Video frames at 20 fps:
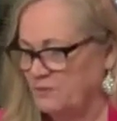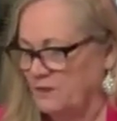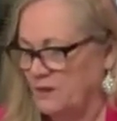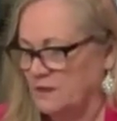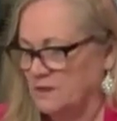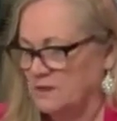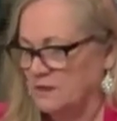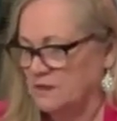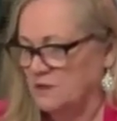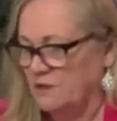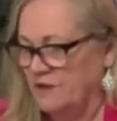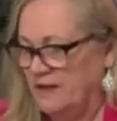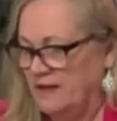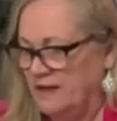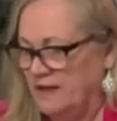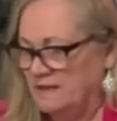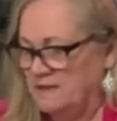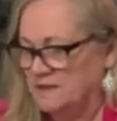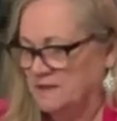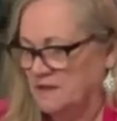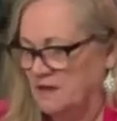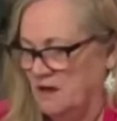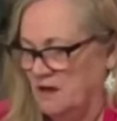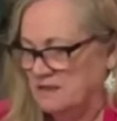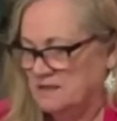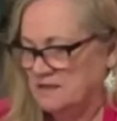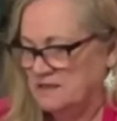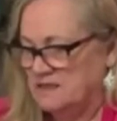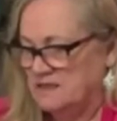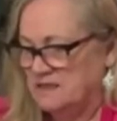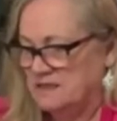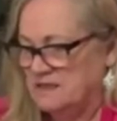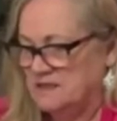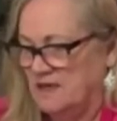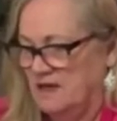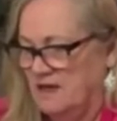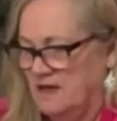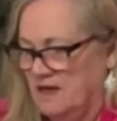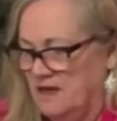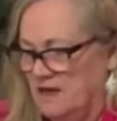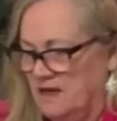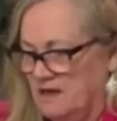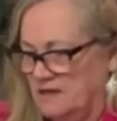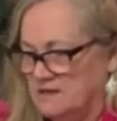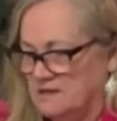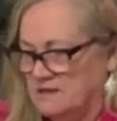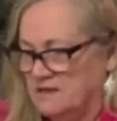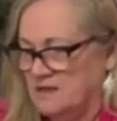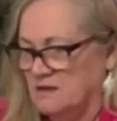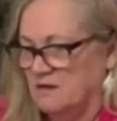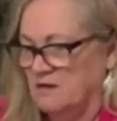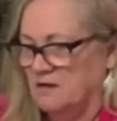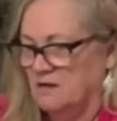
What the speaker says: Let's go ahead and toss these eggs.